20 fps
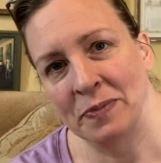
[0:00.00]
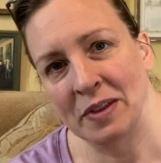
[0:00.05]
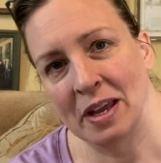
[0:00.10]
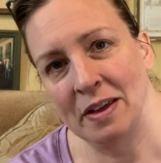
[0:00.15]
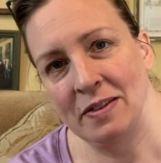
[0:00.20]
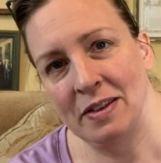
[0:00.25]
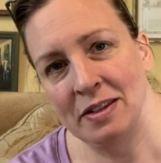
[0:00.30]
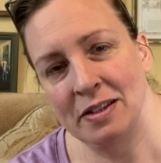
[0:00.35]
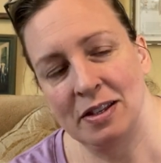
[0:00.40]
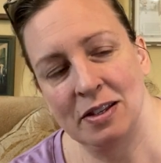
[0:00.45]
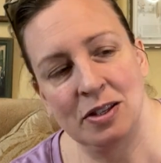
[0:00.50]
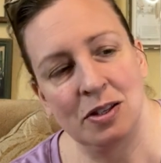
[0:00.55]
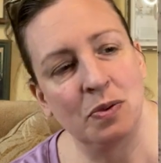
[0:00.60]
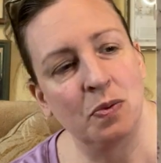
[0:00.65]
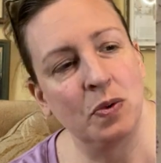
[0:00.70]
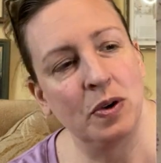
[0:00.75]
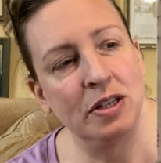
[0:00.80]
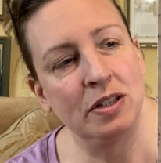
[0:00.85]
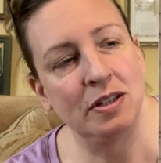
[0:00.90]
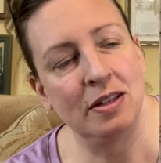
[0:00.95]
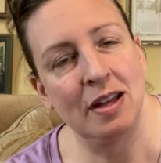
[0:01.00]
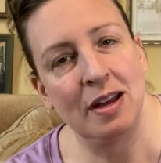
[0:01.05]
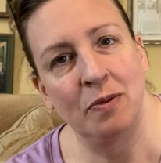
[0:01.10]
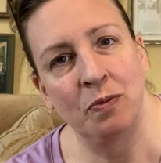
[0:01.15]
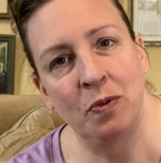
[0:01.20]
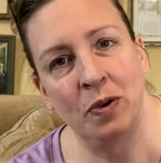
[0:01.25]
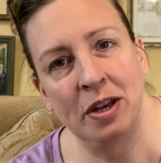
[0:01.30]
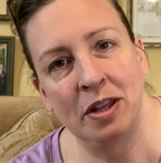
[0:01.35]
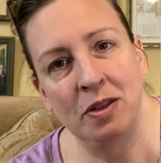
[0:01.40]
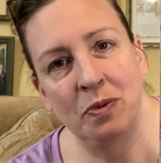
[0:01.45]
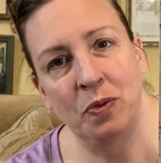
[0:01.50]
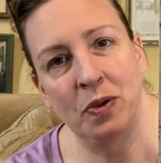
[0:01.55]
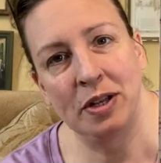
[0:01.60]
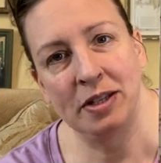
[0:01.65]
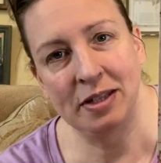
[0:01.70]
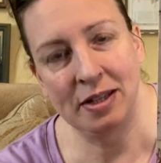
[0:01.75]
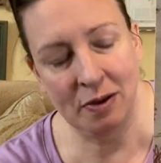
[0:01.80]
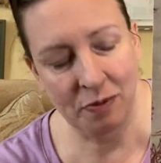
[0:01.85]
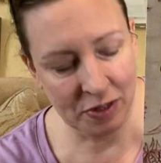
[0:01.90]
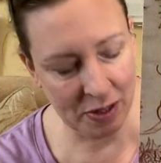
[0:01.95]
And this is the ones that, one of the
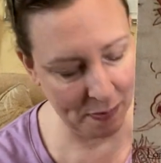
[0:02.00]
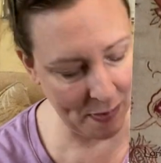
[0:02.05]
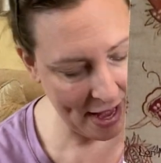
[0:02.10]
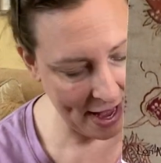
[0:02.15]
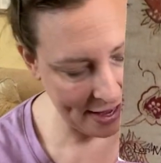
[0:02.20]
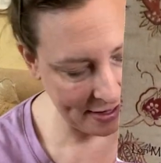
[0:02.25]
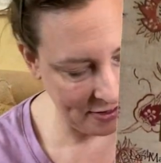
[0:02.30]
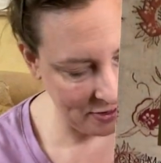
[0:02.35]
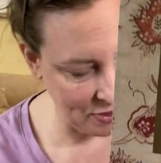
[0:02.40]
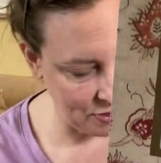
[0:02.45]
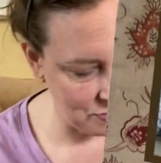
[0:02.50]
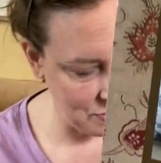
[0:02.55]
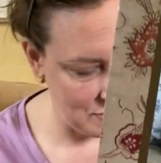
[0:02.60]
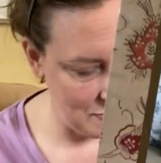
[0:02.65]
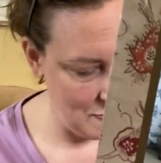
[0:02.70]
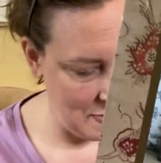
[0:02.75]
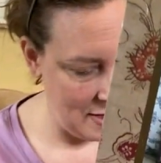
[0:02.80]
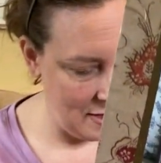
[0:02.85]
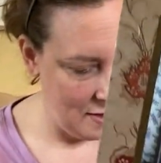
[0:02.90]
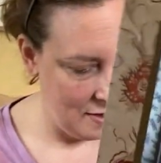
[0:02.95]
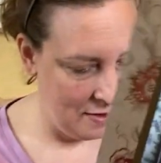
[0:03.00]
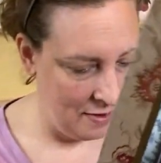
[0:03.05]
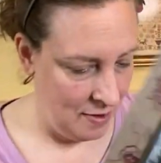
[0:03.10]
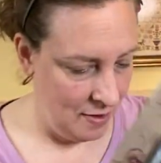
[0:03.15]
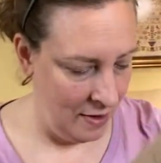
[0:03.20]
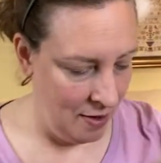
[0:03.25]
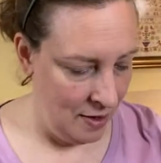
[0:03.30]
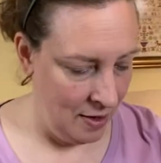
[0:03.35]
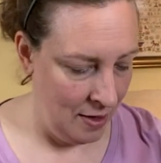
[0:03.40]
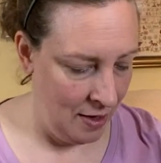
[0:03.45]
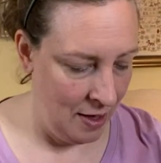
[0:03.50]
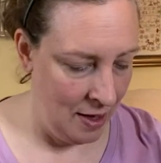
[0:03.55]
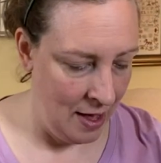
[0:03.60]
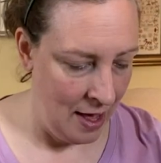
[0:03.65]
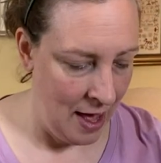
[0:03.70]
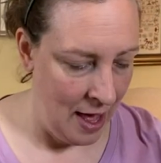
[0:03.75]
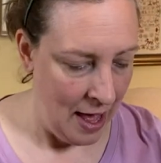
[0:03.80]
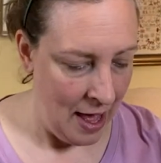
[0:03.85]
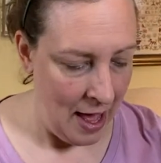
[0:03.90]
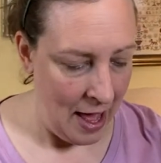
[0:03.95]
ones that was passed on to me.
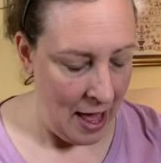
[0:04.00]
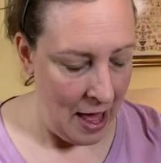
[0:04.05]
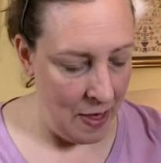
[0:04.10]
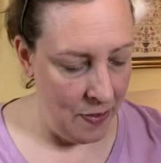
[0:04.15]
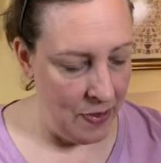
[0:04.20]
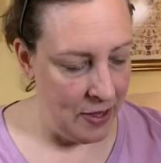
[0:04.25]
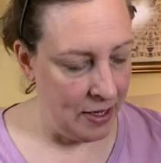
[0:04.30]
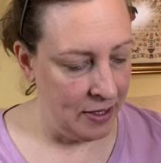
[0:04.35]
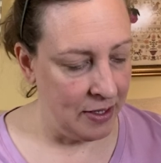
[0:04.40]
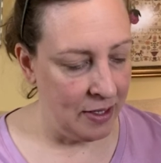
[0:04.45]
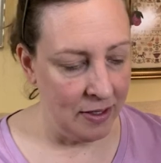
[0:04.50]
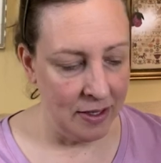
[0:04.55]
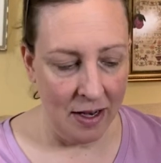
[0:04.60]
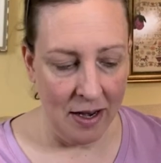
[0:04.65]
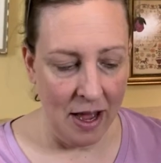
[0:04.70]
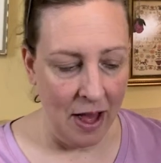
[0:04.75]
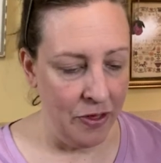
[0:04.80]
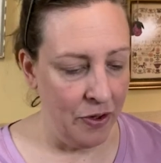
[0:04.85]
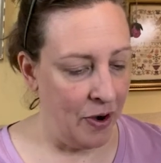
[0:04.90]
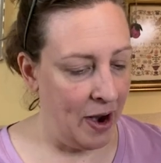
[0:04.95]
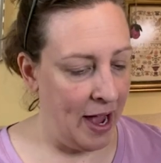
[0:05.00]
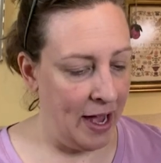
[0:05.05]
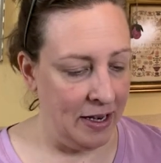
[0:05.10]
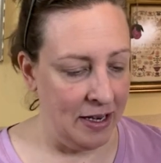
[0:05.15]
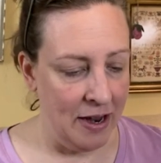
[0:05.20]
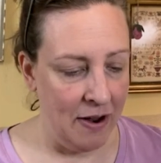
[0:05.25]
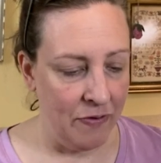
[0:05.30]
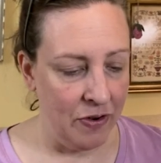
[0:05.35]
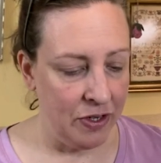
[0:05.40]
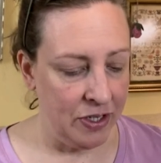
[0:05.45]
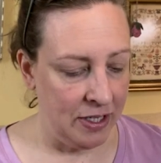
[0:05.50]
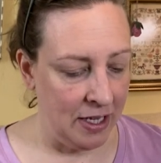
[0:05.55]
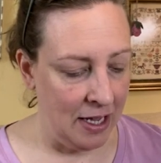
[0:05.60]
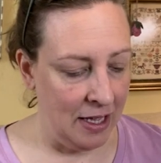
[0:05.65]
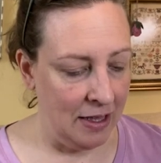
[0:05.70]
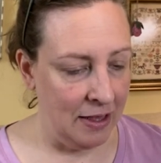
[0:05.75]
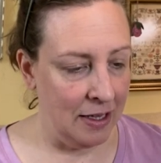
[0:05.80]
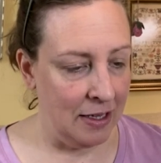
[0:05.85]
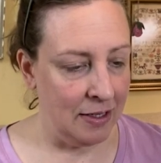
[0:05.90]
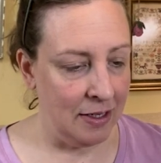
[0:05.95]
And this is another I had never
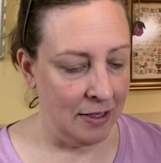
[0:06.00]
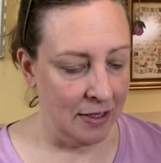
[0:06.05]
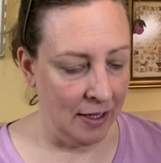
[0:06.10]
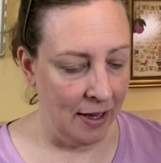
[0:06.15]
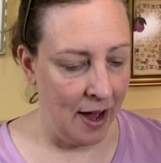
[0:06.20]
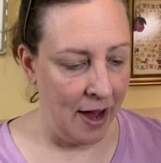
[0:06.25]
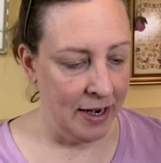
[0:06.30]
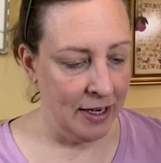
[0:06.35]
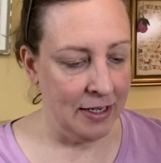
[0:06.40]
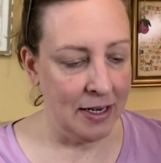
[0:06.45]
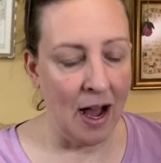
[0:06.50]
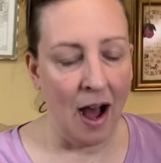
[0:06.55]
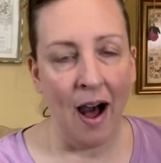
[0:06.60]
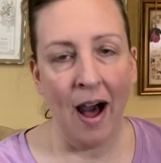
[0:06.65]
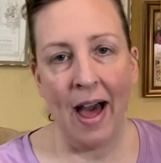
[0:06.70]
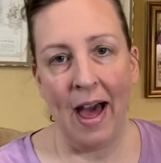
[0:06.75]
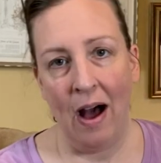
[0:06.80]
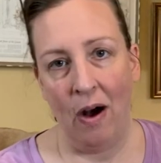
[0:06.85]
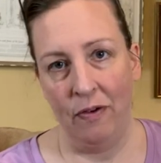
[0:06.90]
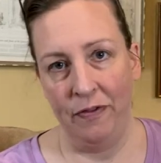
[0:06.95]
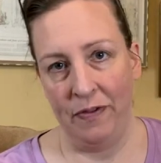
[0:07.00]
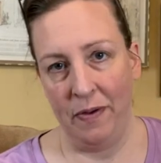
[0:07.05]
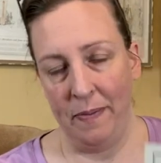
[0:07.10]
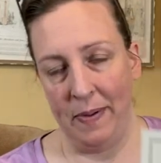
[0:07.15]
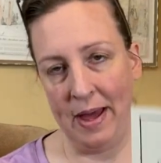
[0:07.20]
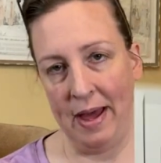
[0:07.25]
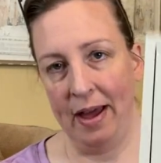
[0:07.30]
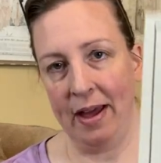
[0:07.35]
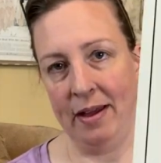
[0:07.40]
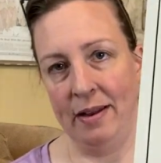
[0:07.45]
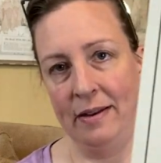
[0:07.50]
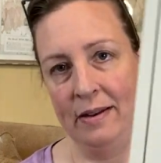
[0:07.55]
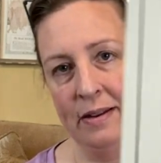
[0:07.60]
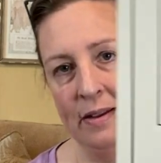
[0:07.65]
seen. This is La-D-Da Alphabet.